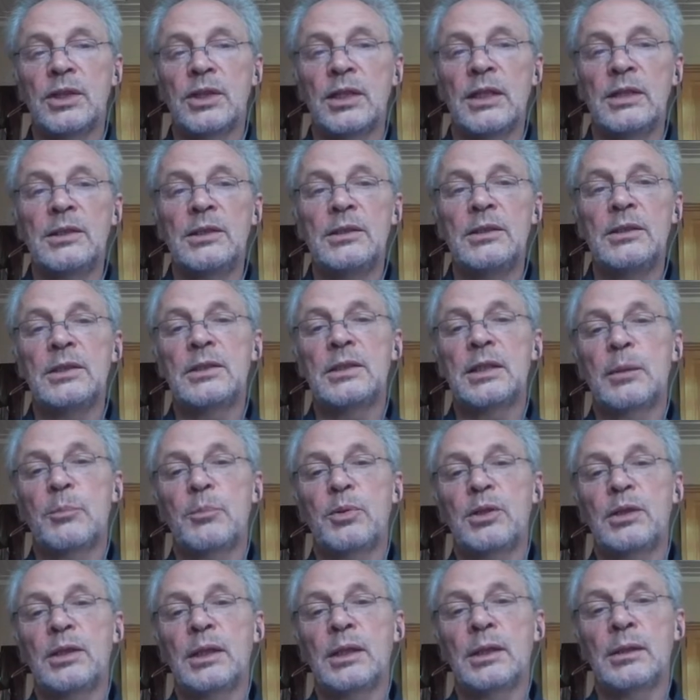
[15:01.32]
Ceratitis
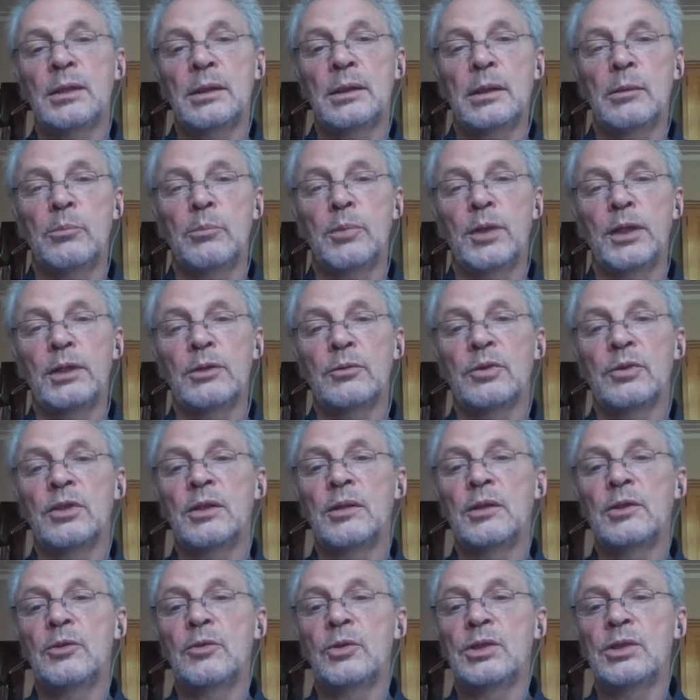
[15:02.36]
capitata,
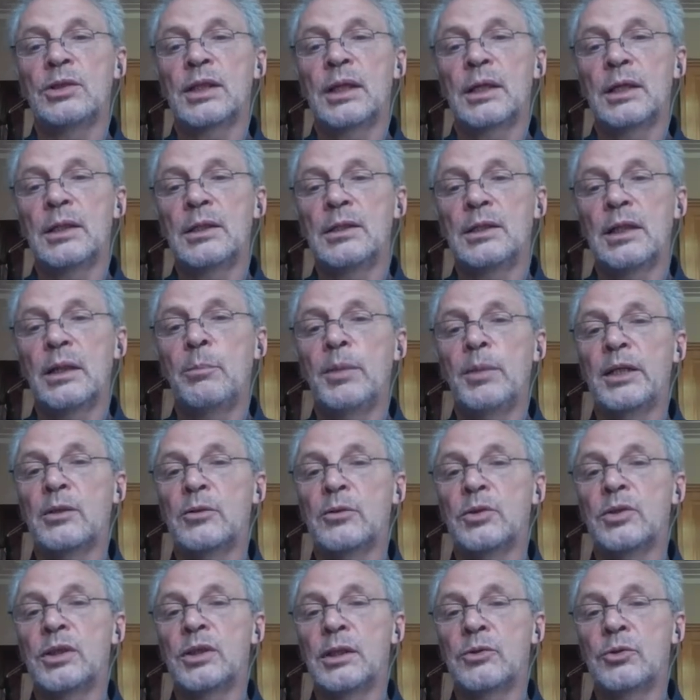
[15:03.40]
Bactrocera dorsalis, and
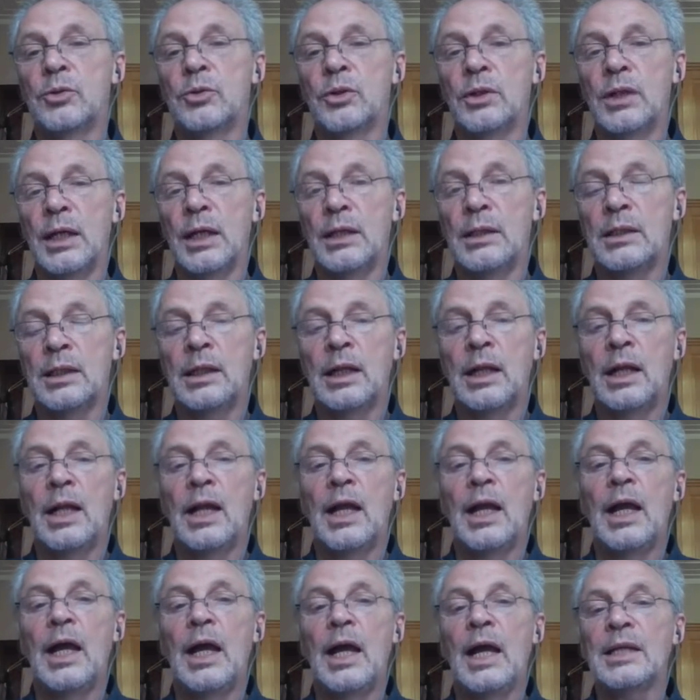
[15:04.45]
Bactrocera zonata,
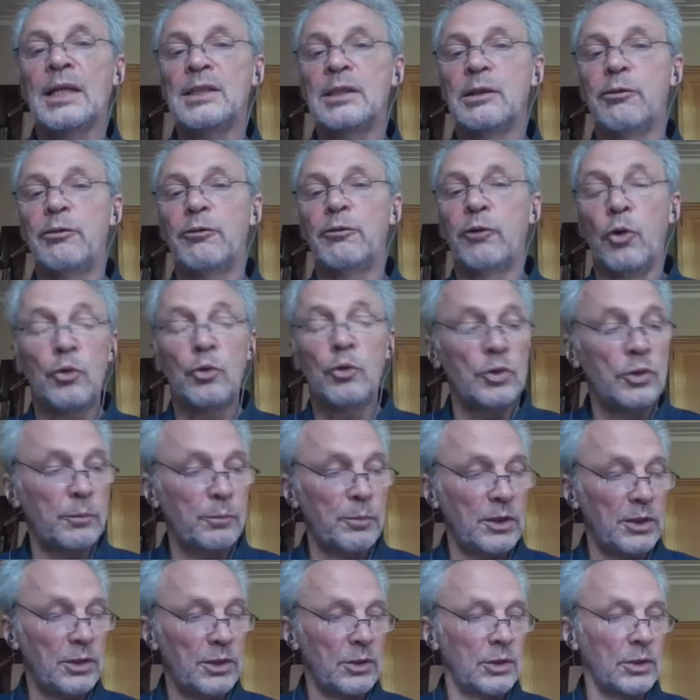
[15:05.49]
as their focus
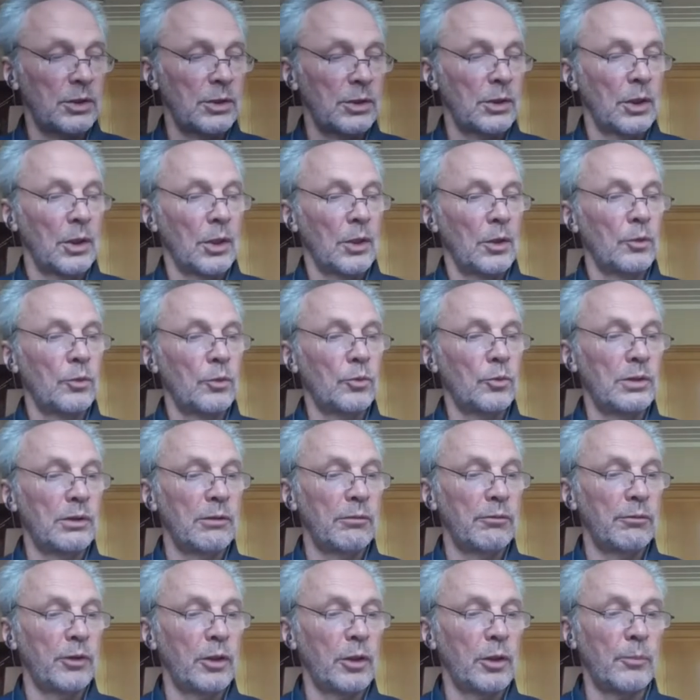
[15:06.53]
species to
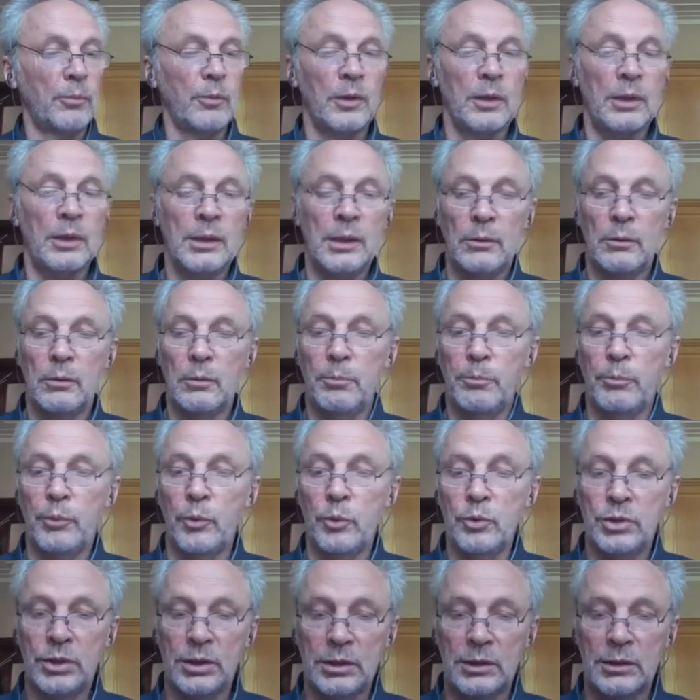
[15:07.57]
develop their
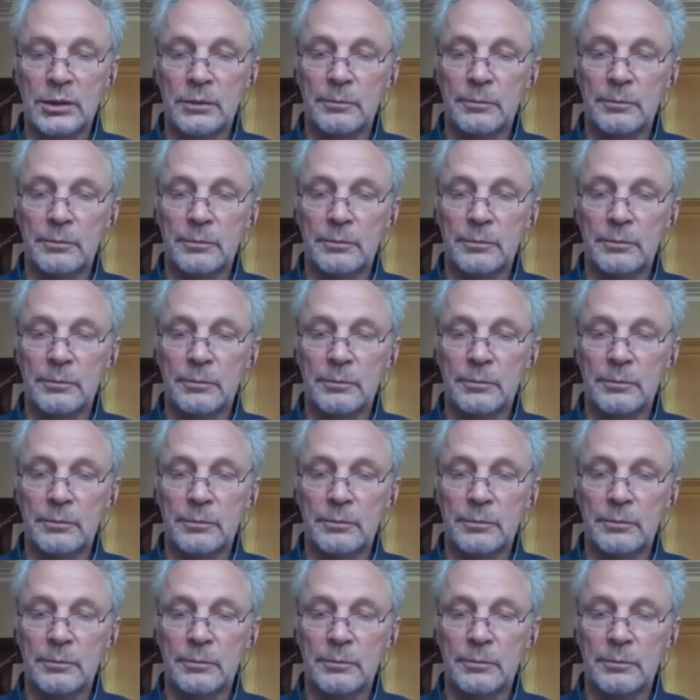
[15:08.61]
project.